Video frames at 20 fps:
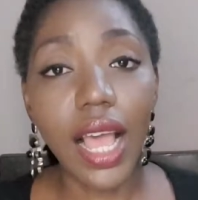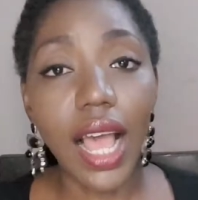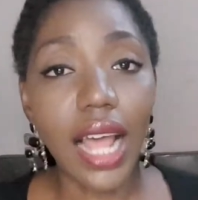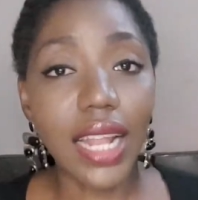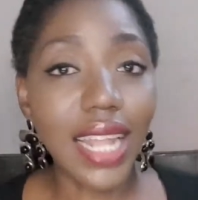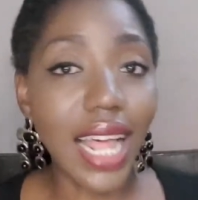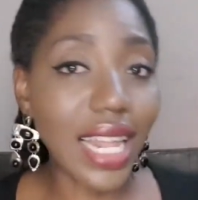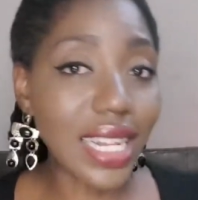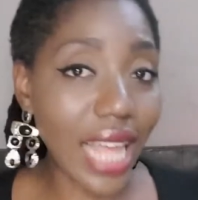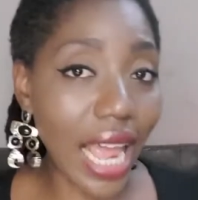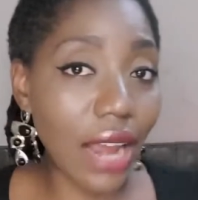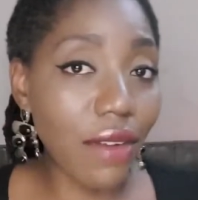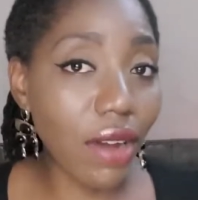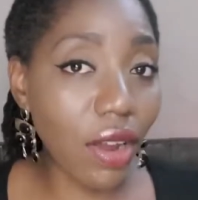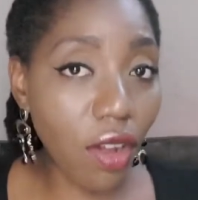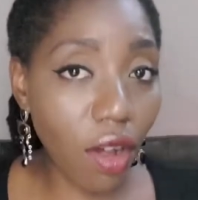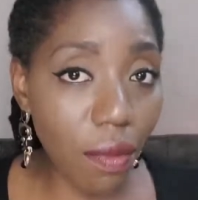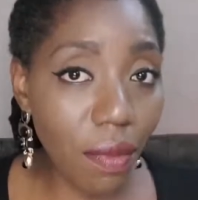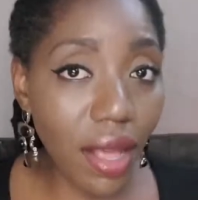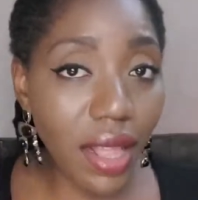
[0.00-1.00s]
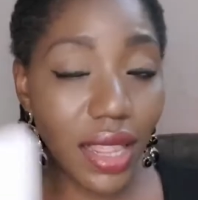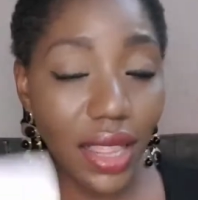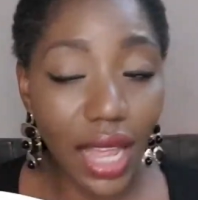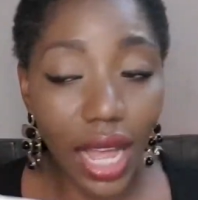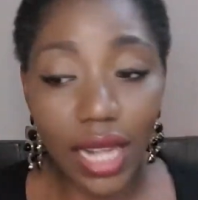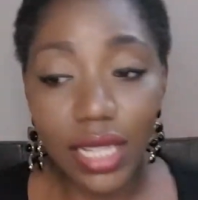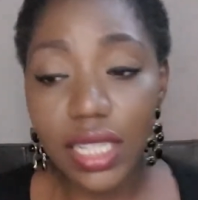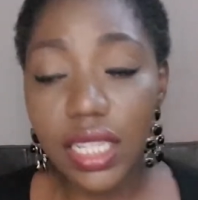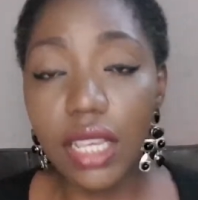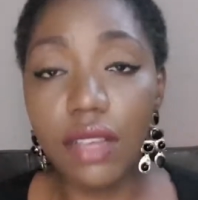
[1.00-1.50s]
that I recommend
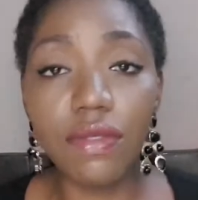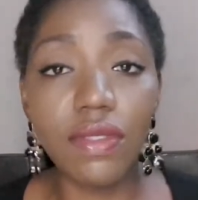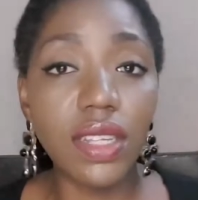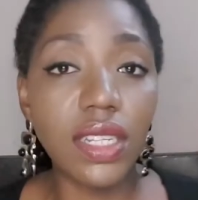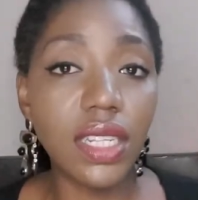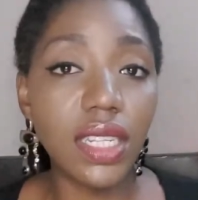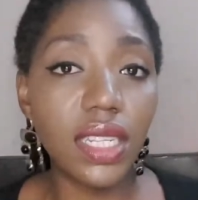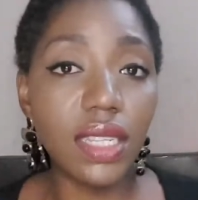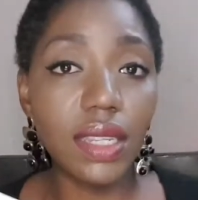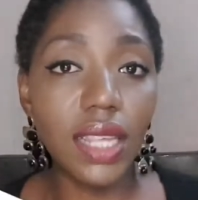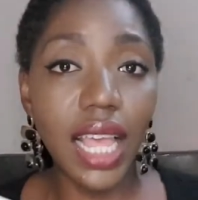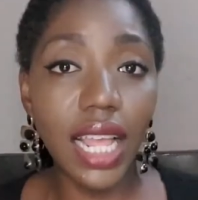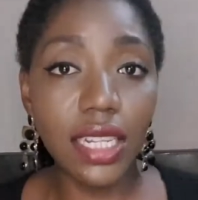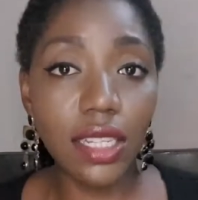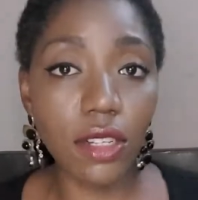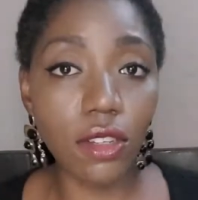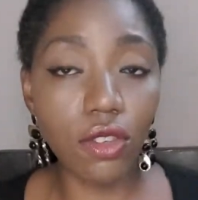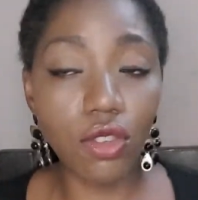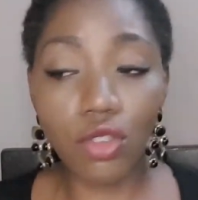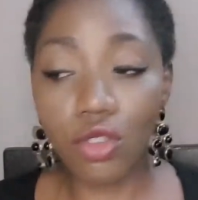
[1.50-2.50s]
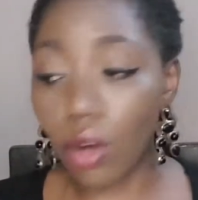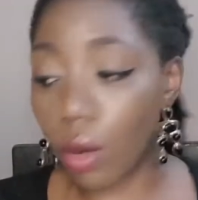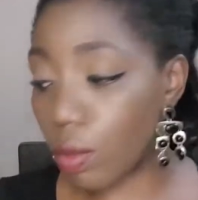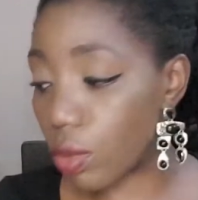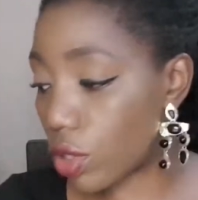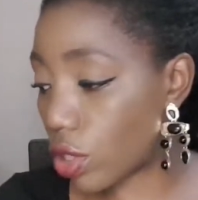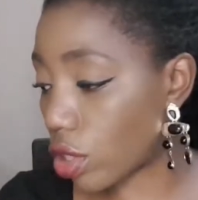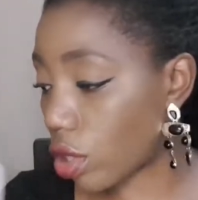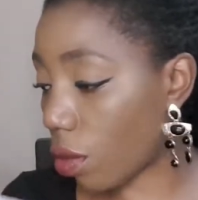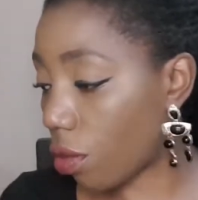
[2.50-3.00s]
that if this is getting
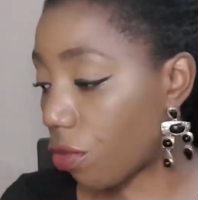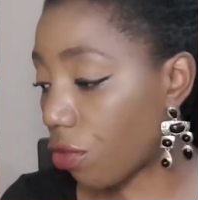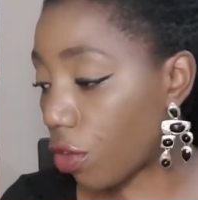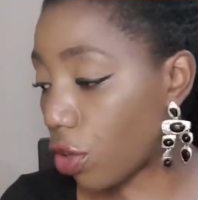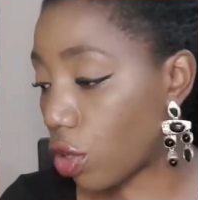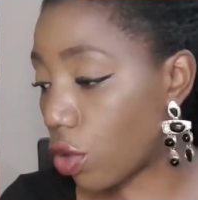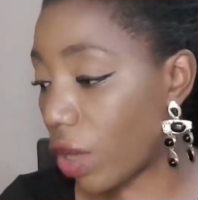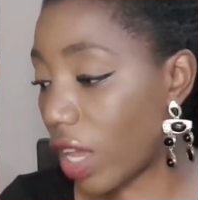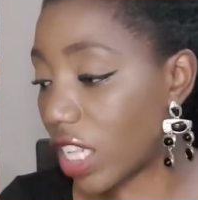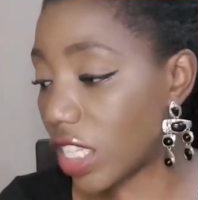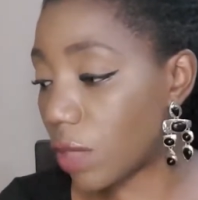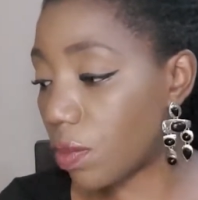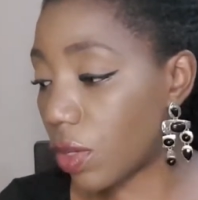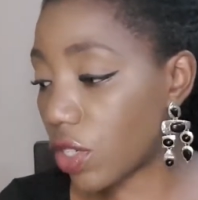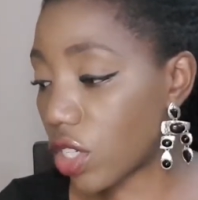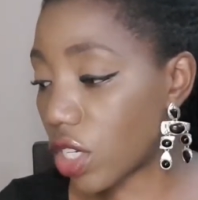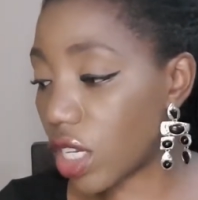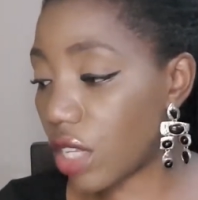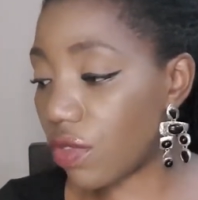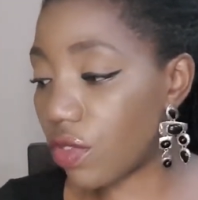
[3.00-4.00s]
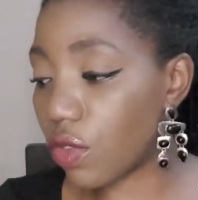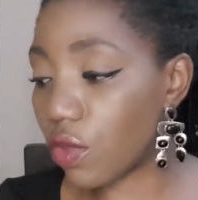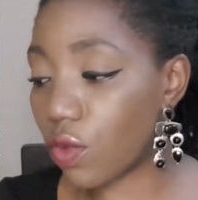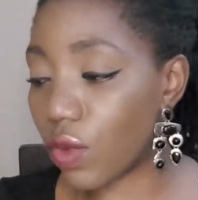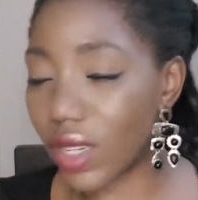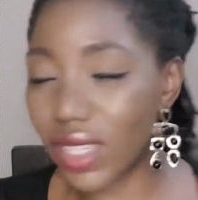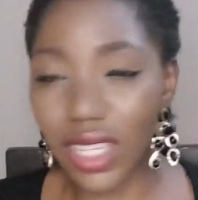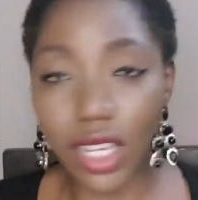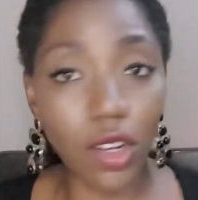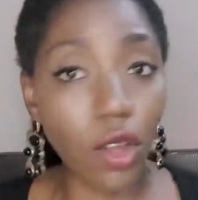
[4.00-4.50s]
troublesome for you, especially if you've
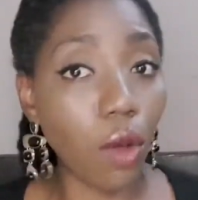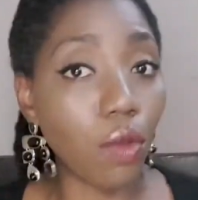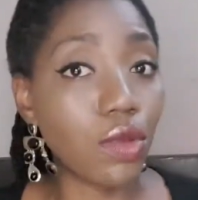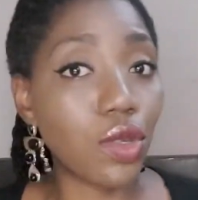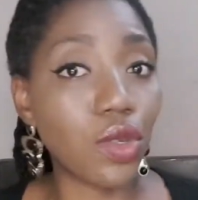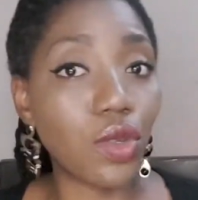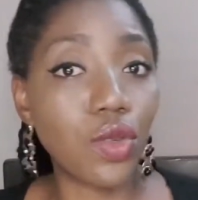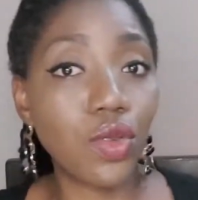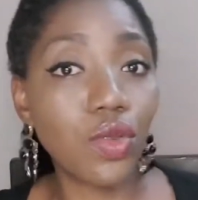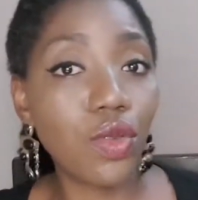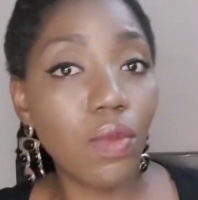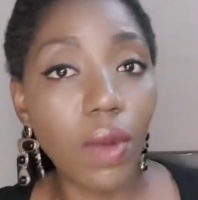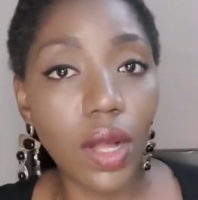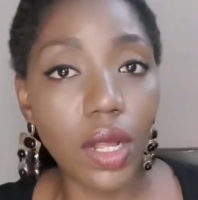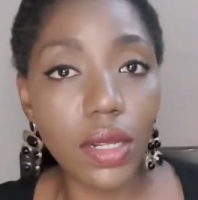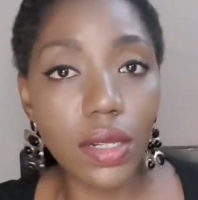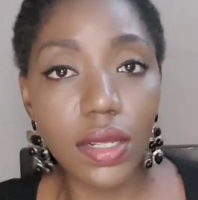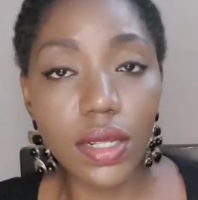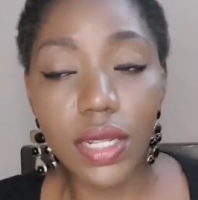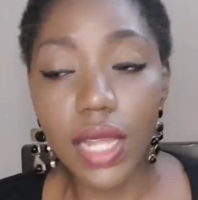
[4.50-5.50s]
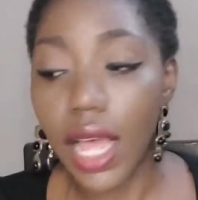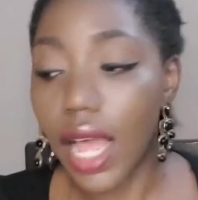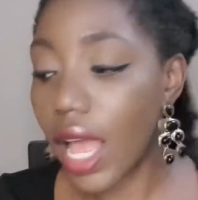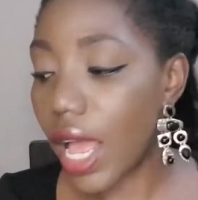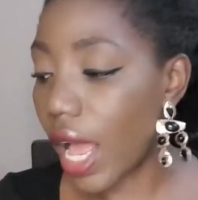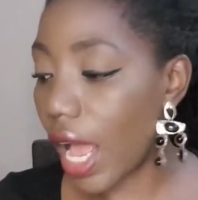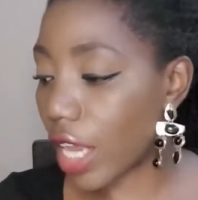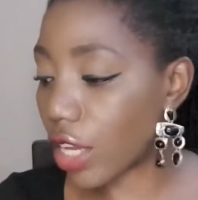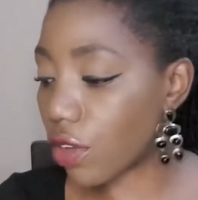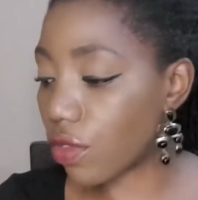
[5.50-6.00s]
waited up to 2 months
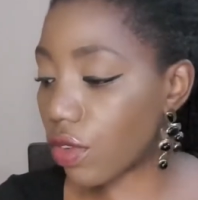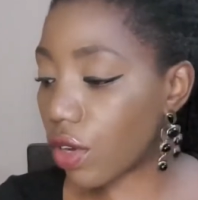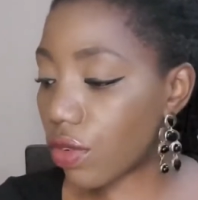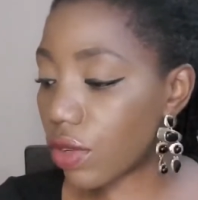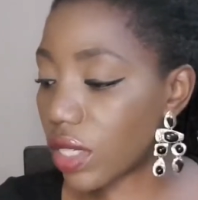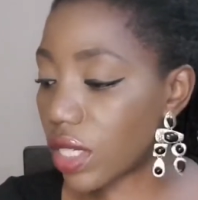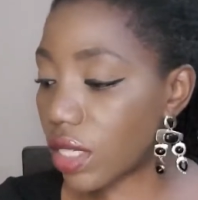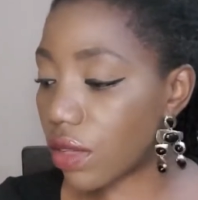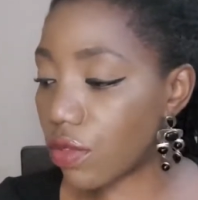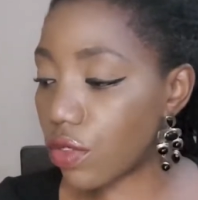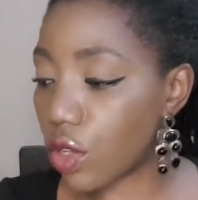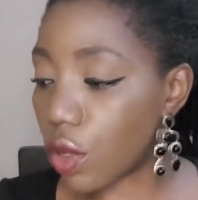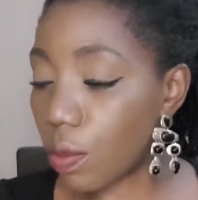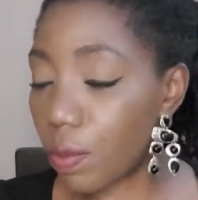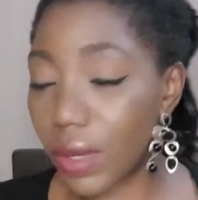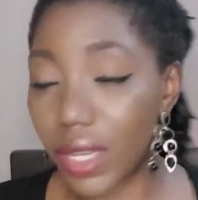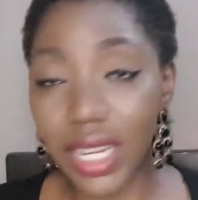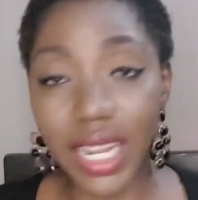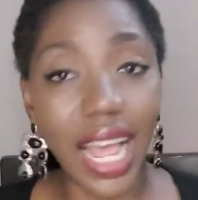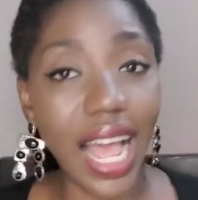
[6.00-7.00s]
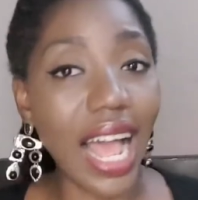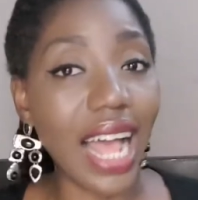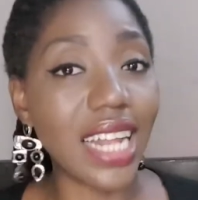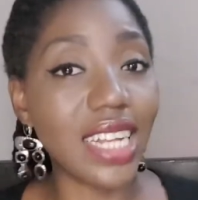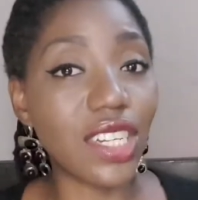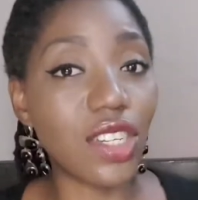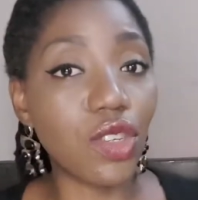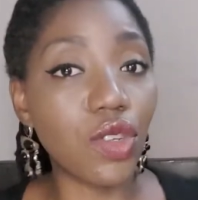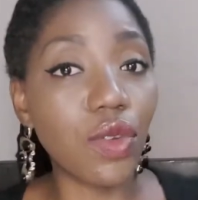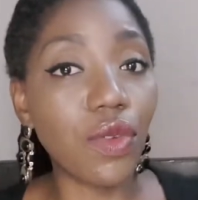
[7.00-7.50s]
and you've not received your PIN
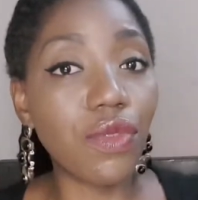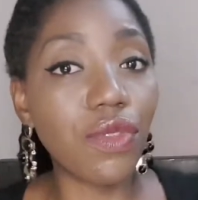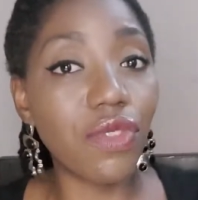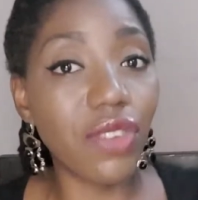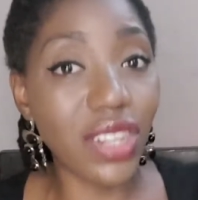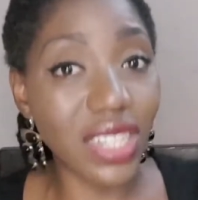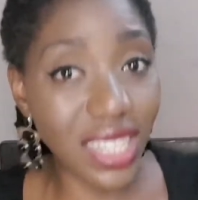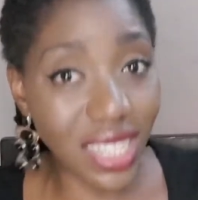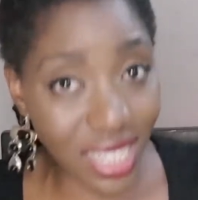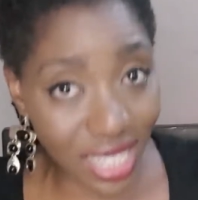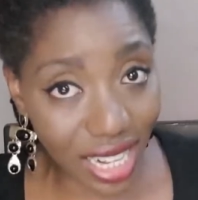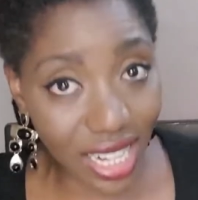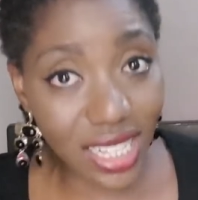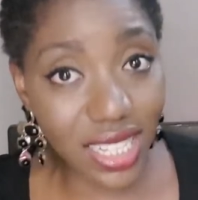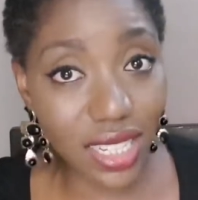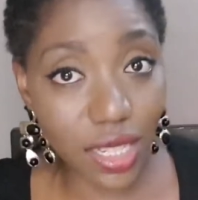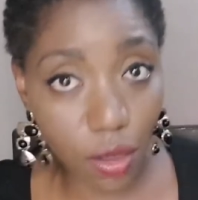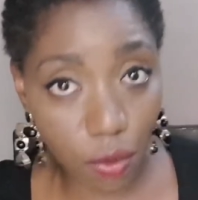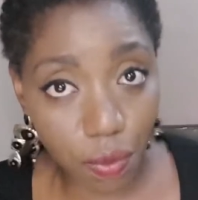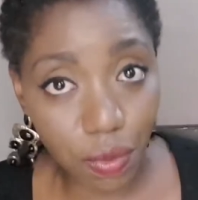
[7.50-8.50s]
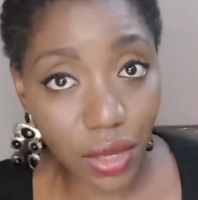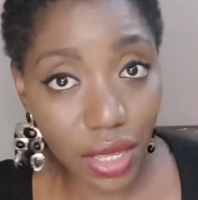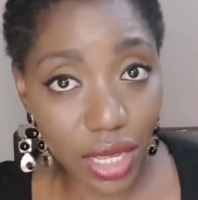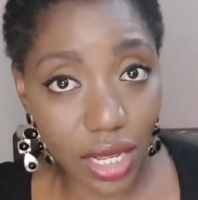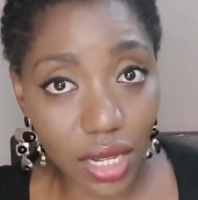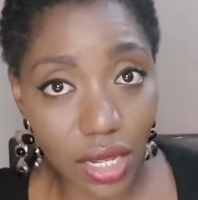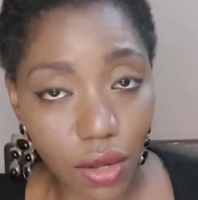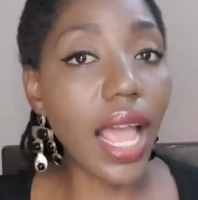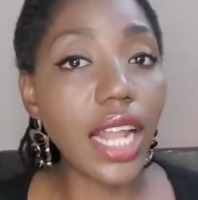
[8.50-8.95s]
and you've resent the PIN.